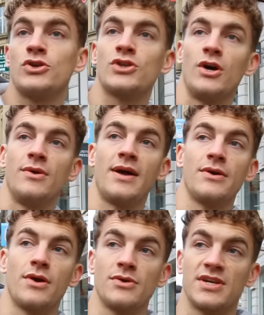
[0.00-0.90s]
So now
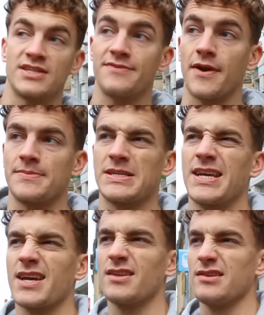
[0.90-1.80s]
I can go 60 frames a
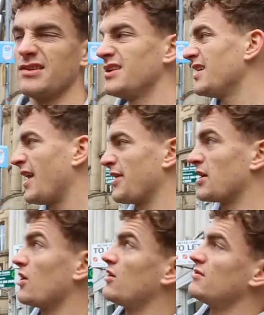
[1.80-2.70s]
second, and I think